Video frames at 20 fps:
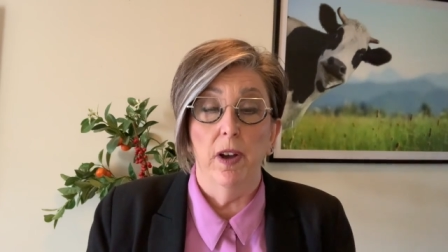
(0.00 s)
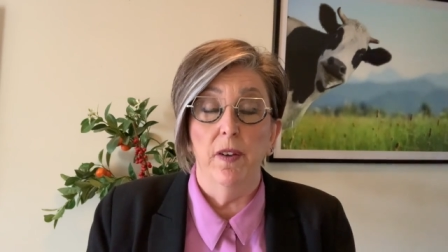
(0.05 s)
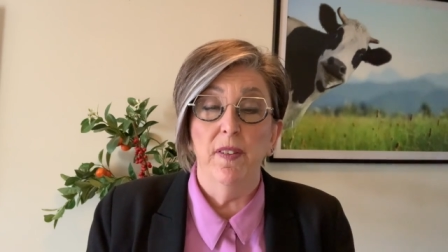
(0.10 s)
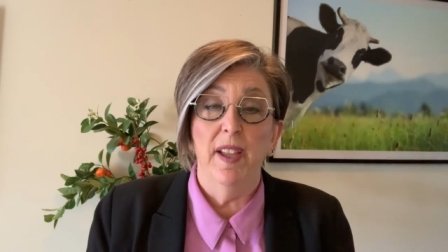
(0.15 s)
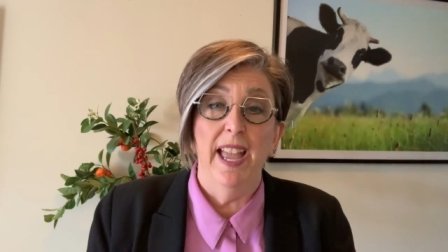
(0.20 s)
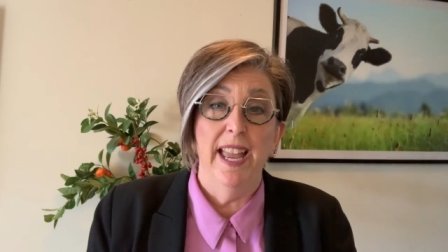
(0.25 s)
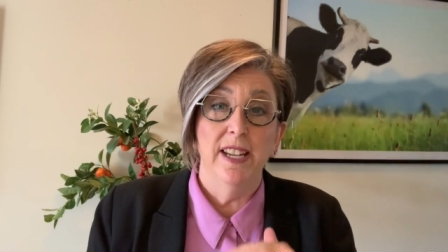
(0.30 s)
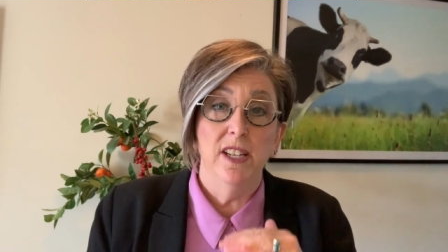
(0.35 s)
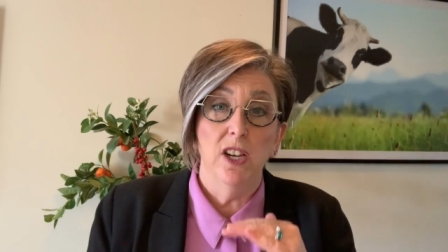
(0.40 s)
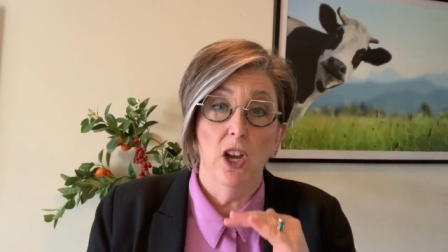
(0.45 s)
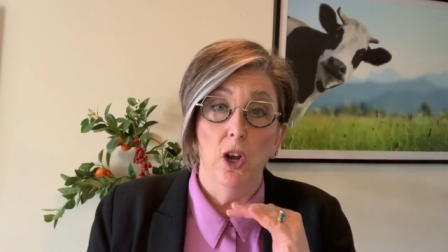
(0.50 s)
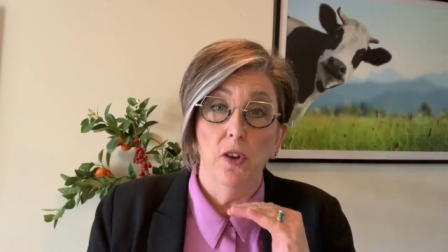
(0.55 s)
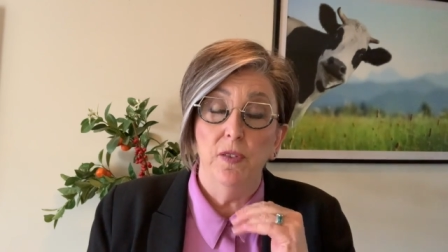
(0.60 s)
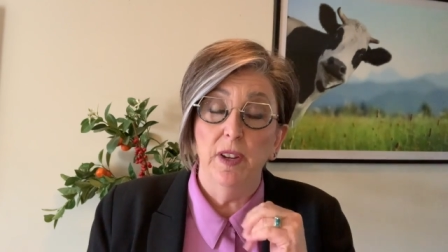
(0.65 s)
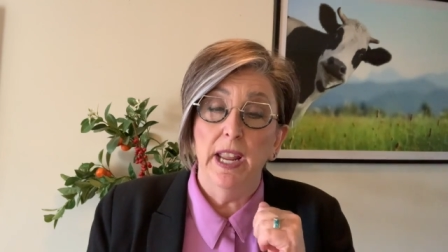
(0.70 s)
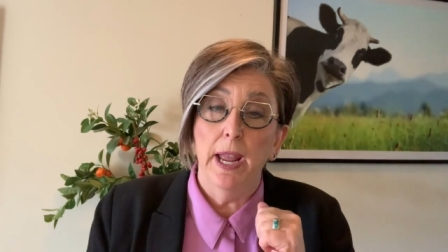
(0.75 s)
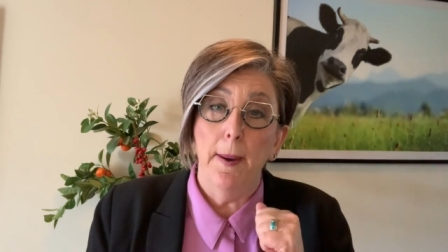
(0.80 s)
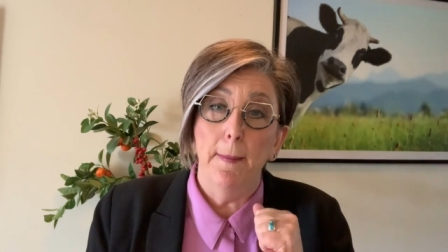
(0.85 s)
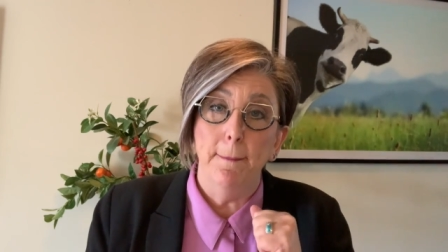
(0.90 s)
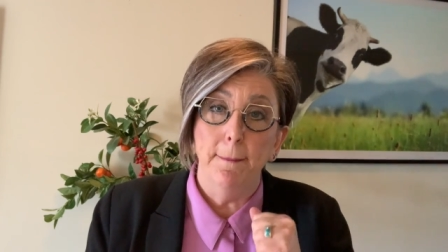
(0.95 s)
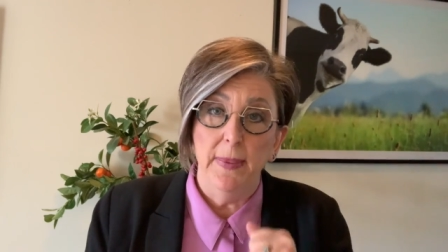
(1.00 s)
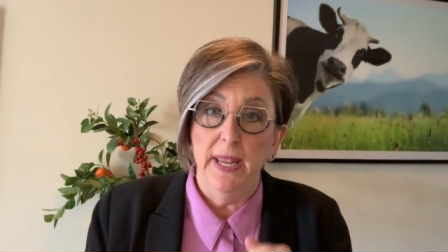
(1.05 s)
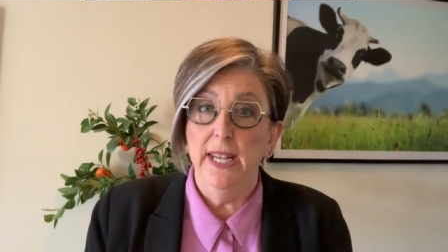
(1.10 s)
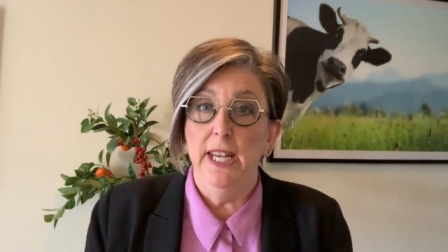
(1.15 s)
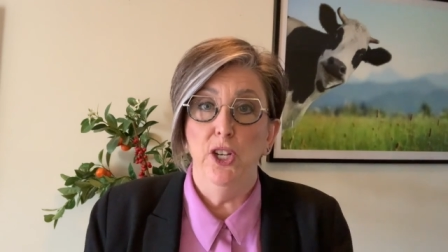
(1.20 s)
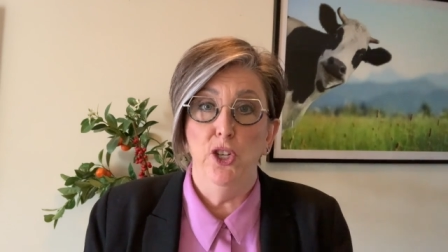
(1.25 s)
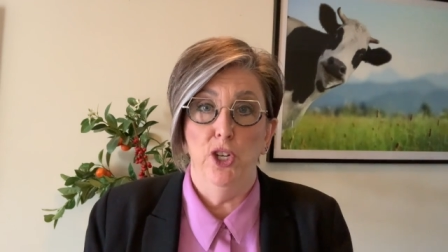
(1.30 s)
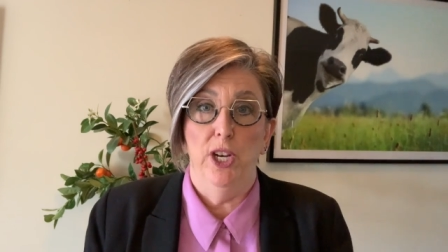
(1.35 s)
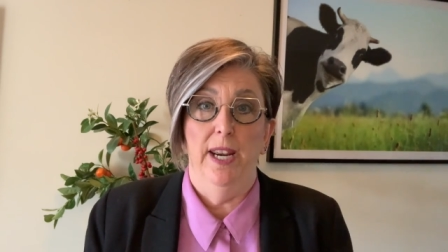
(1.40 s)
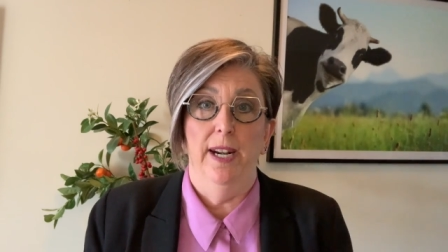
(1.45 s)
I've had to overcome
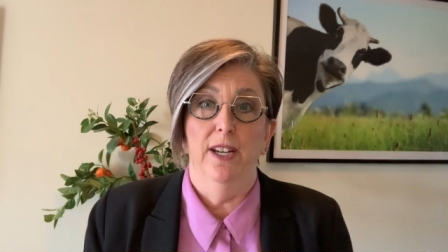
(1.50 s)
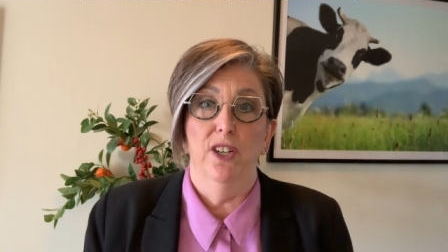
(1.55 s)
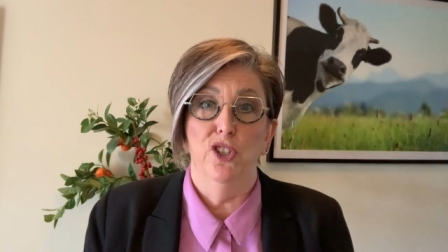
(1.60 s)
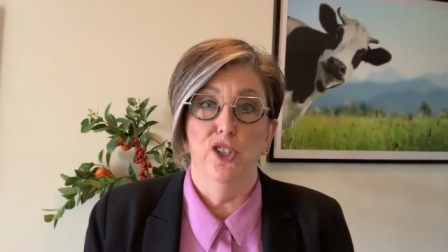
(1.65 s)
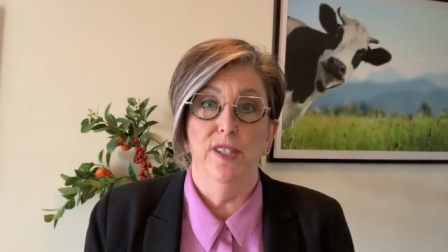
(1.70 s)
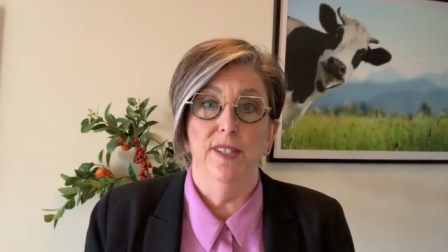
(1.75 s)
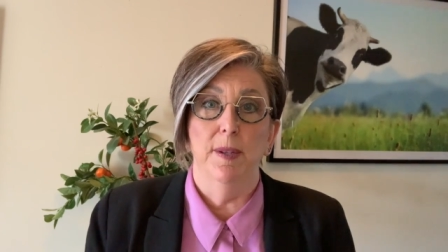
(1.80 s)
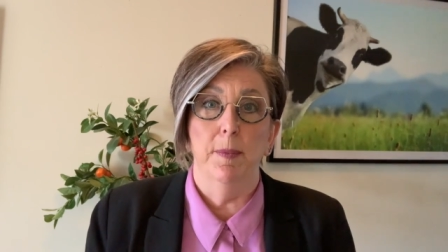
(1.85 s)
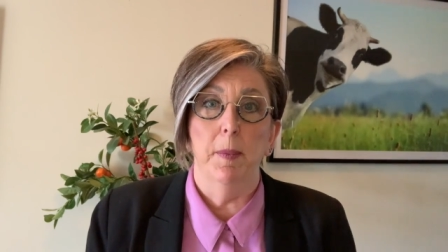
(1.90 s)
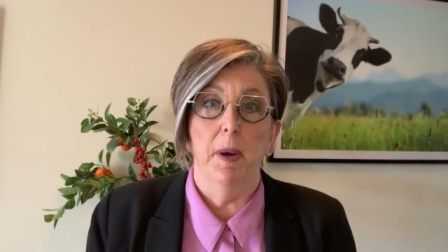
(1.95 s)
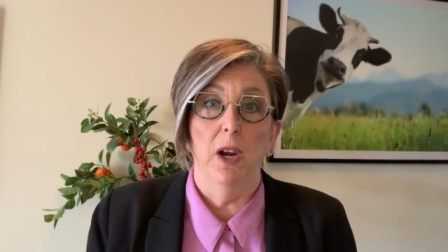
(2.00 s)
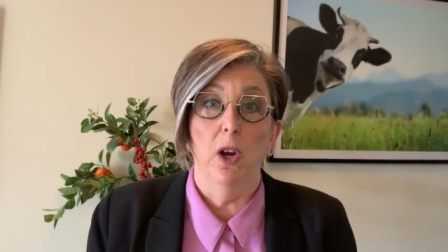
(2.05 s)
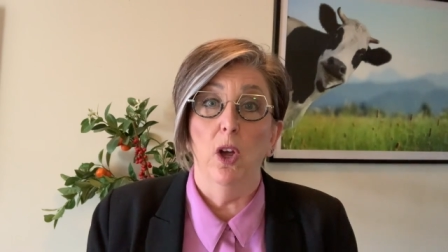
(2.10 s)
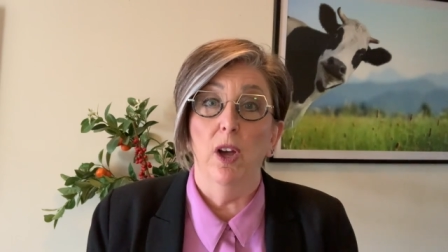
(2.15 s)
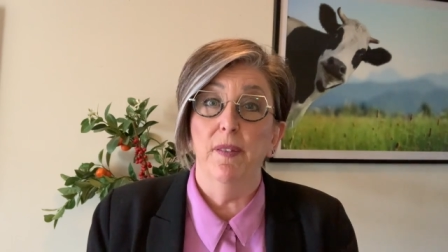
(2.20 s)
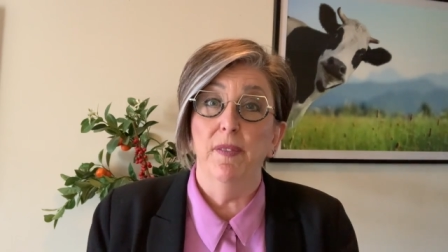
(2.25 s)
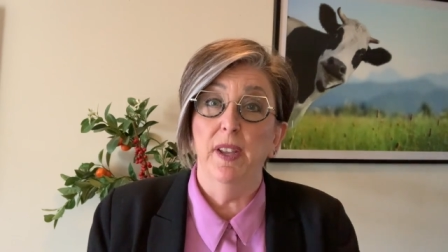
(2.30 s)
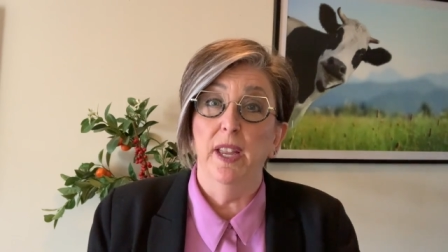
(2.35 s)
many challenges in my life,